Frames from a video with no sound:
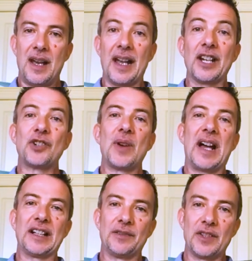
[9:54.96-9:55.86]
and
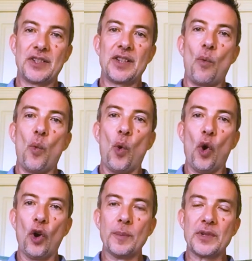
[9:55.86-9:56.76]
attractiveness that
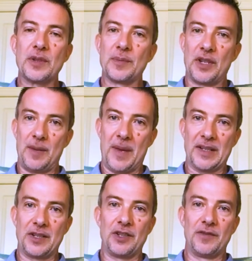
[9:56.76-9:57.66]
warms them to the
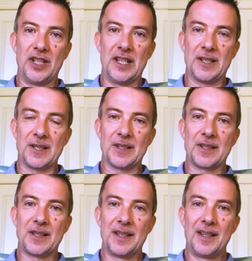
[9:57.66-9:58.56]
message of
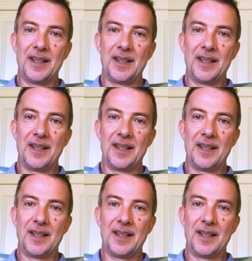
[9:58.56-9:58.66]
Jesus.